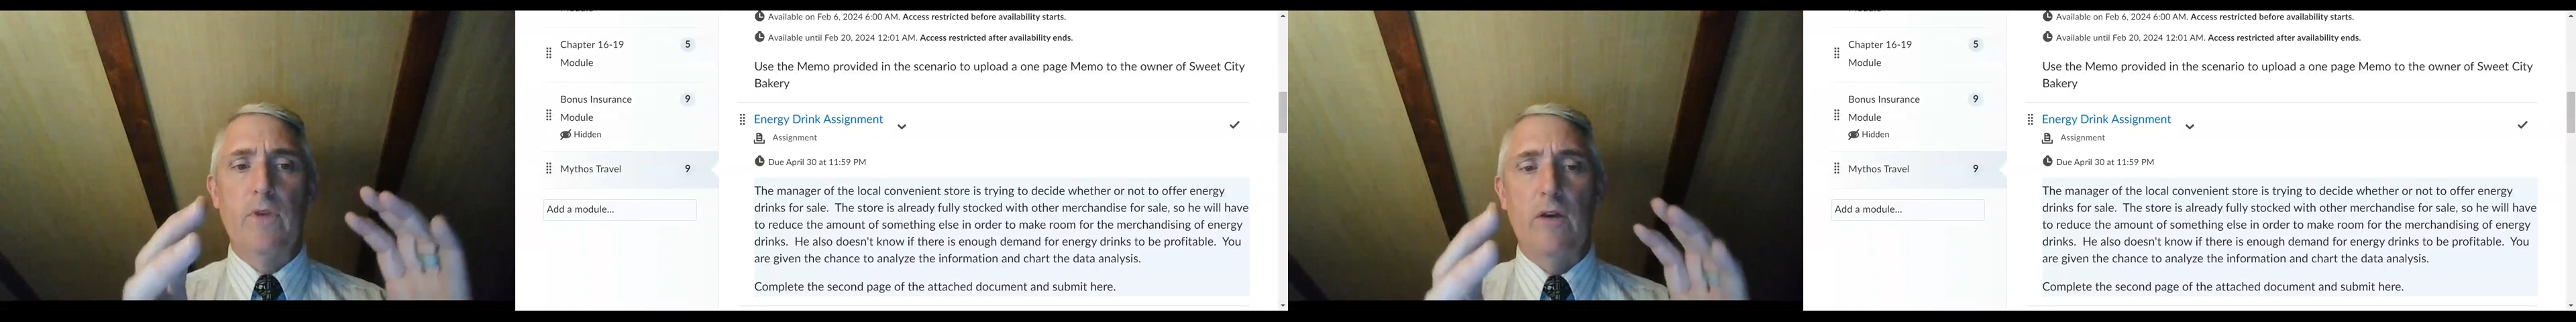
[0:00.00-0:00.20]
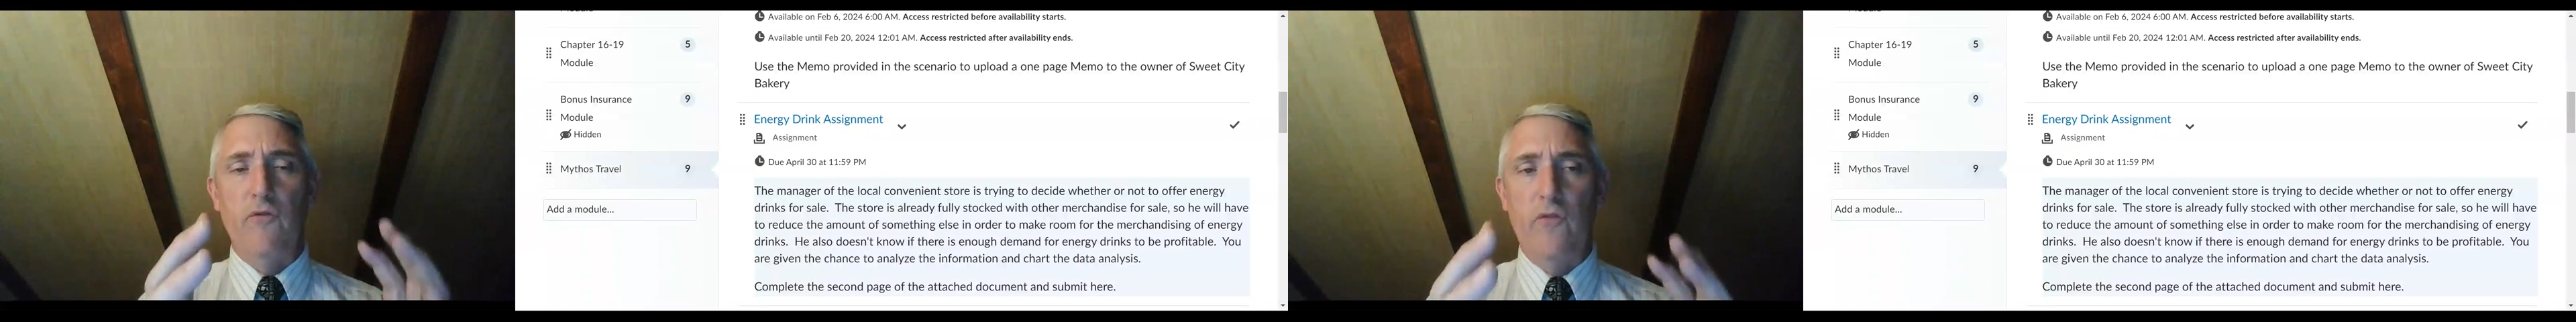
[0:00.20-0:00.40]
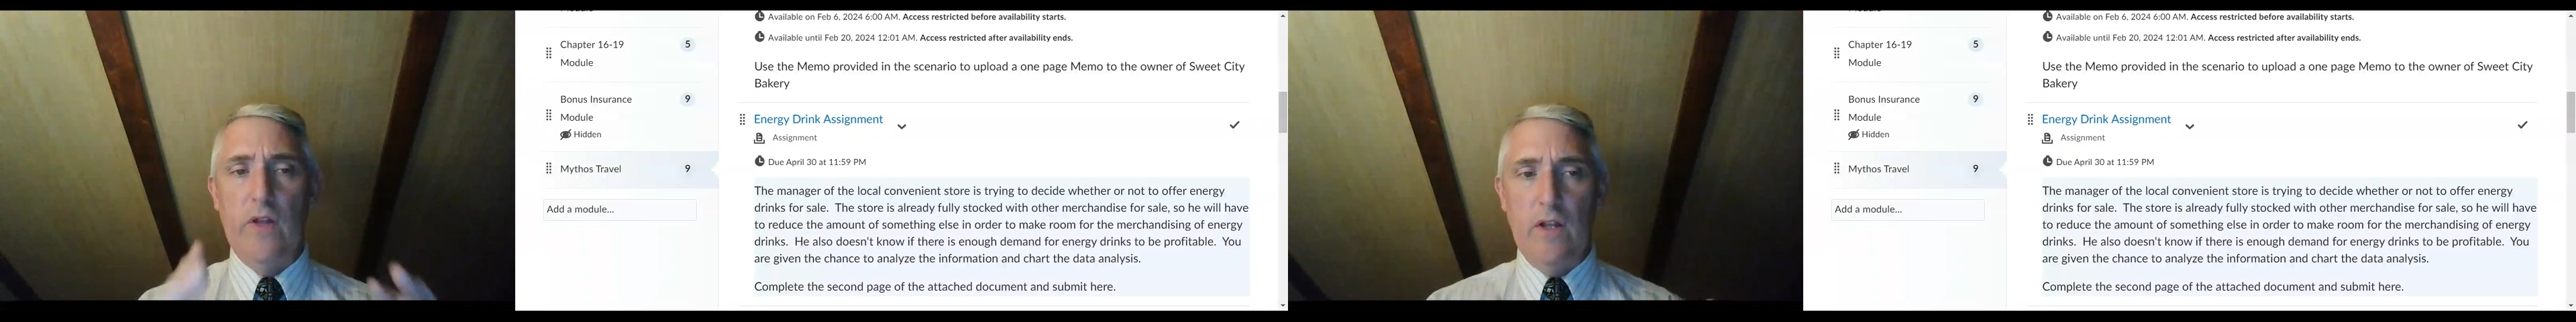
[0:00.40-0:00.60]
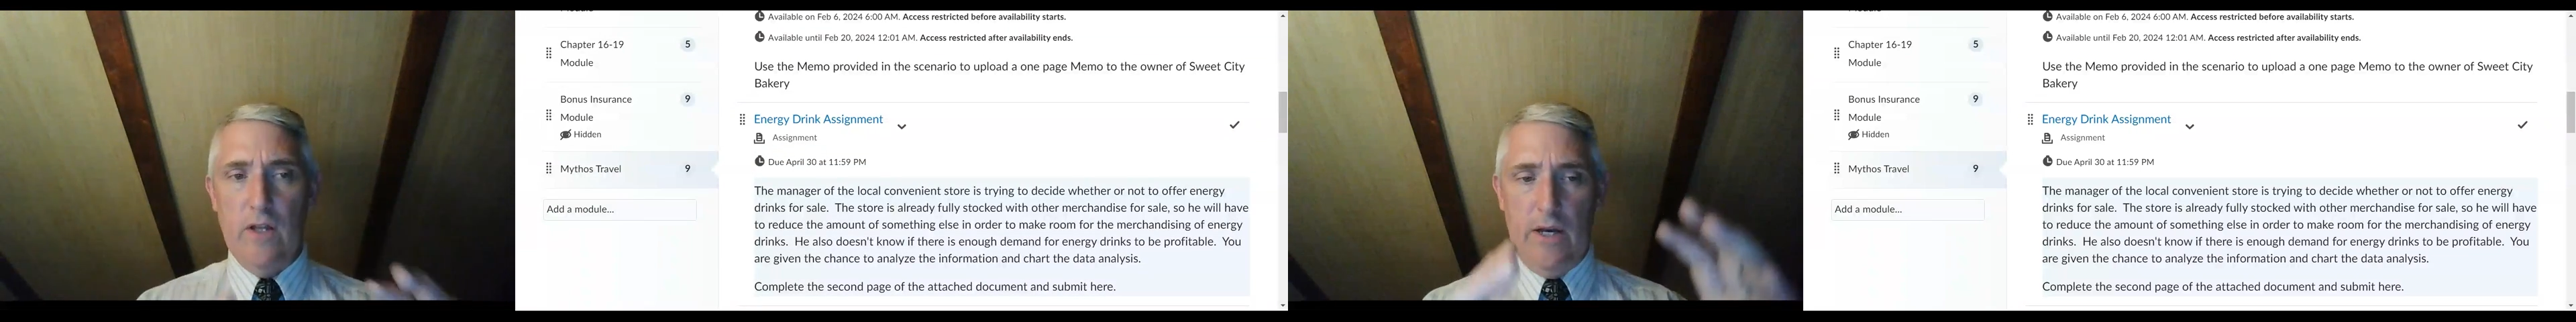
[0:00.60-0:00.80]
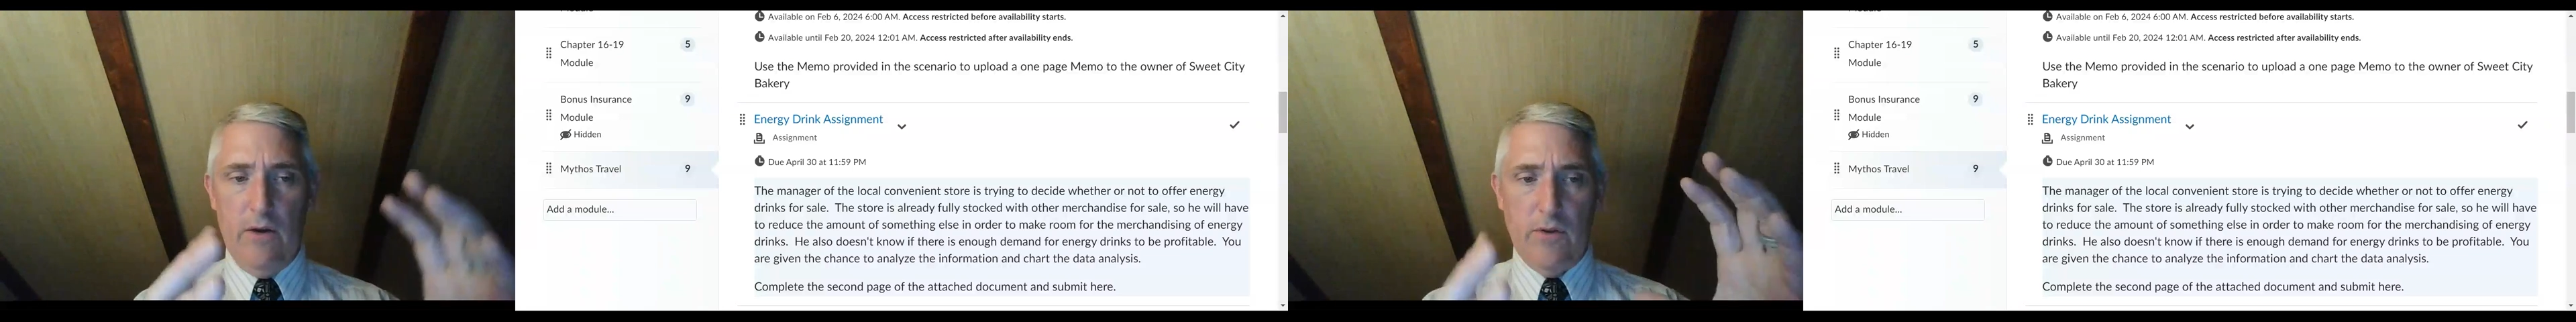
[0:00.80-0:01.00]
fill
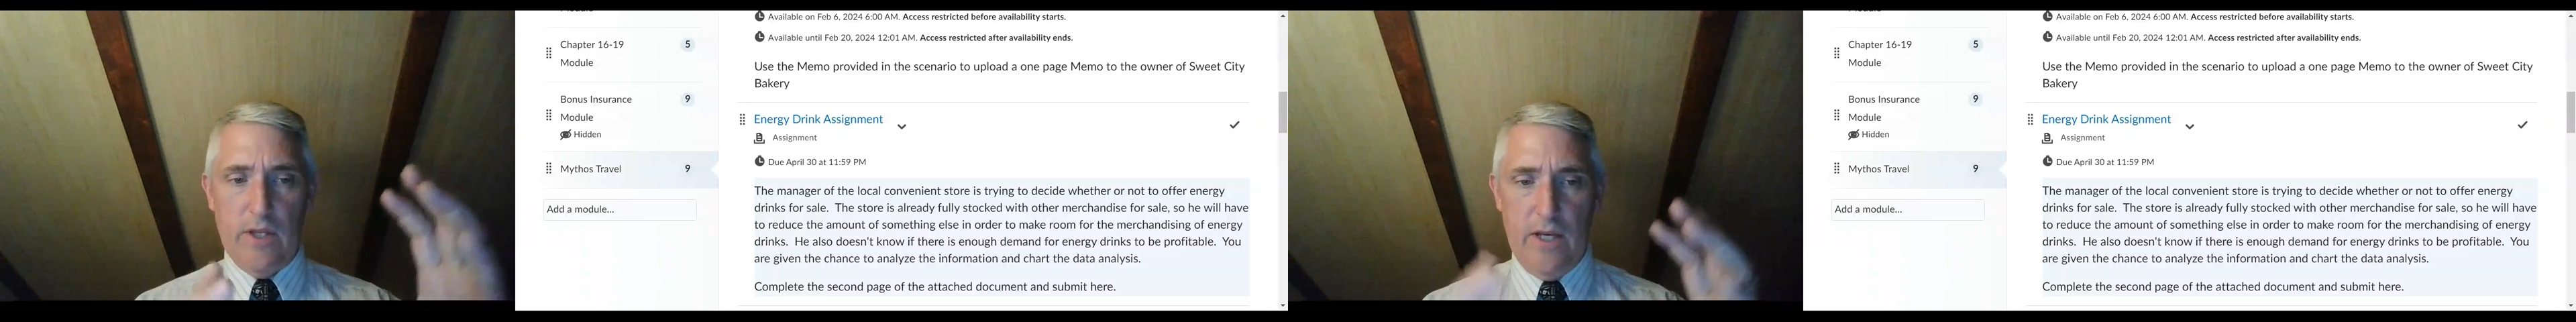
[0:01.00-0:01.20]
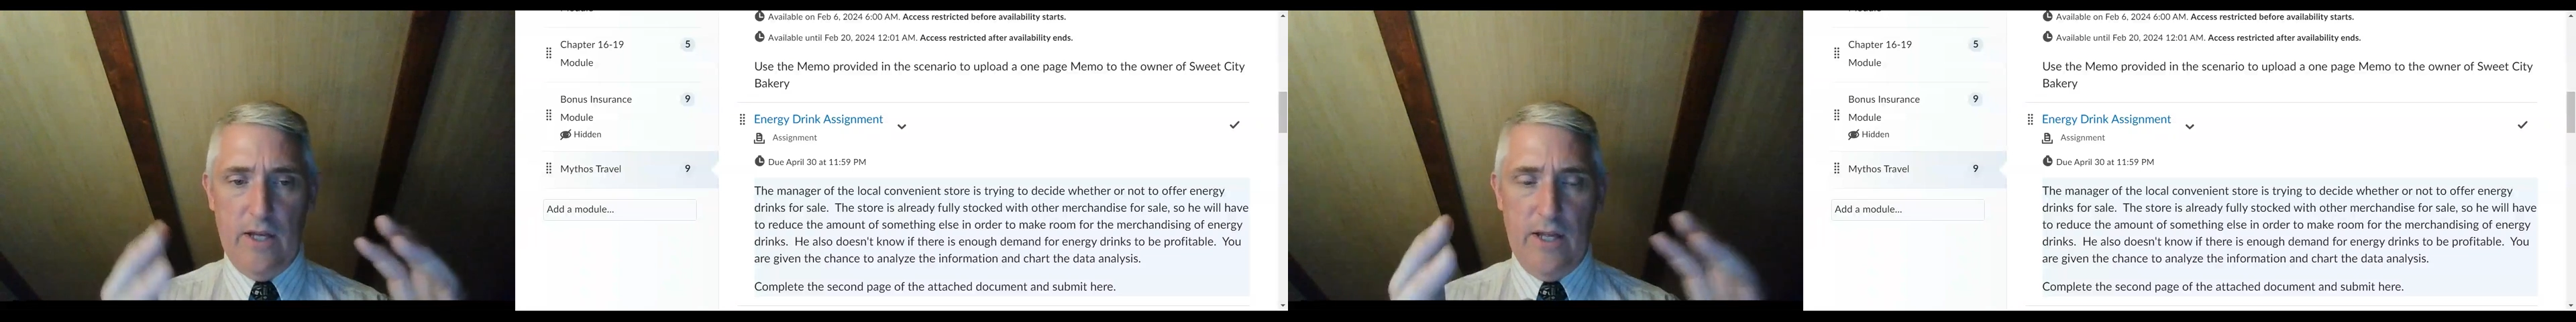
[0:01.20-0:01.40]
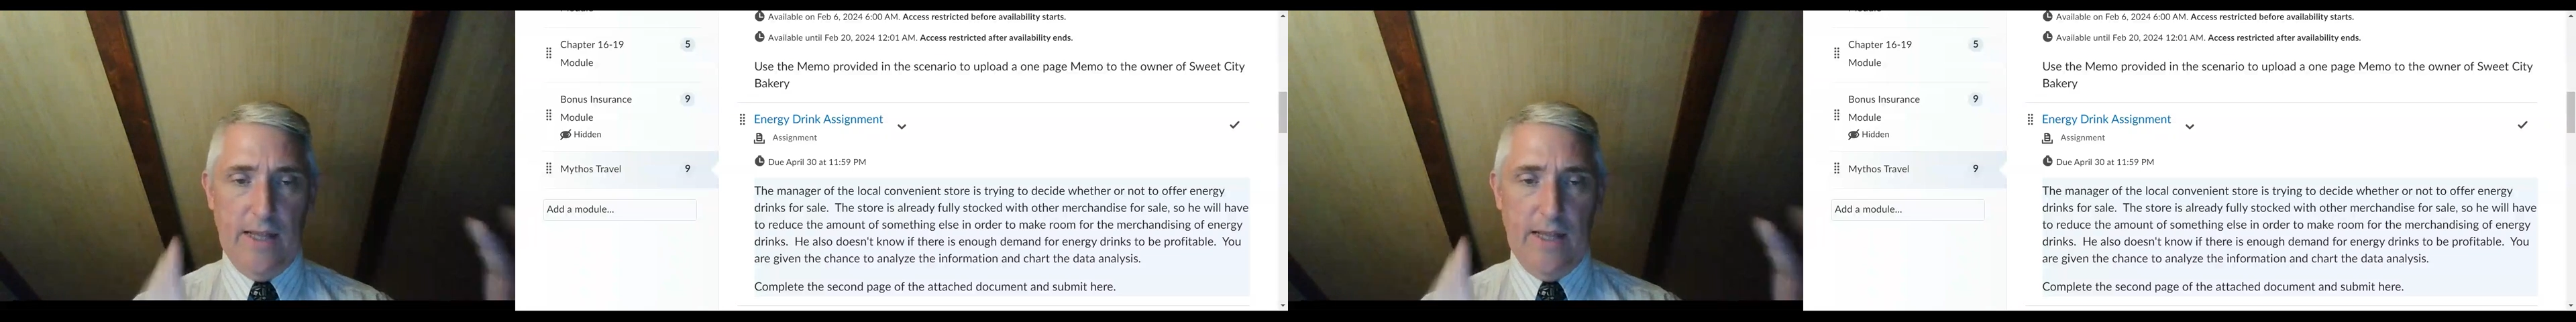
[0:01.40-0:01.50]
out and